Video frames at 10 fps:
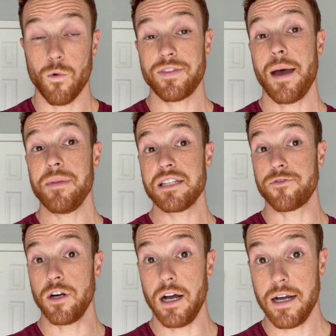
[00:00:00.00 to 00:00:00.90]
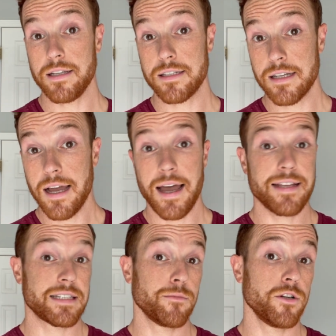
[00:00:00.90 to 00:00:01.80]
What that means for us
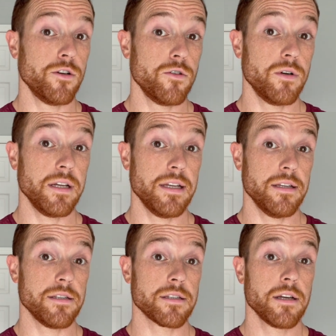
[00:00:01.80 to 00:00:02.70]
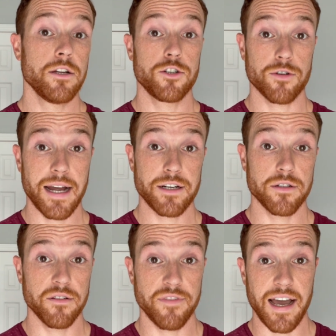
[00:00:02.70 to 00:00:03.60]
as someone who is trying
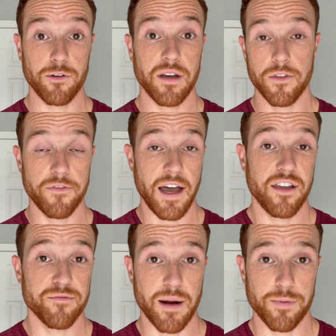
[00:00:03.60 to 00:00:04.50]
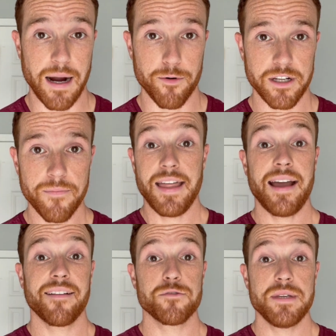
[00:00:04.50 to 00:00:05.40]
to evaluate the value of my property, that
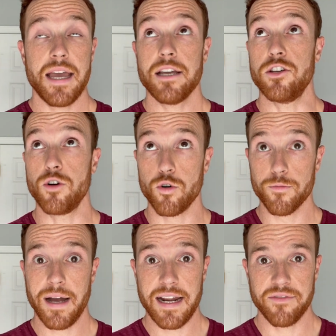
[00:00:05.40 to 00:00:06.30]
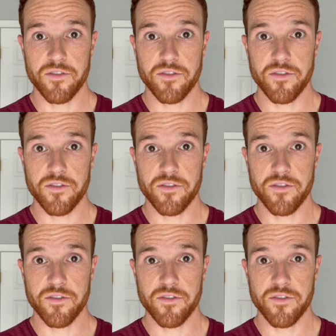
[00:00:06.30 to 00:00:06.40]
gives me a gold mine of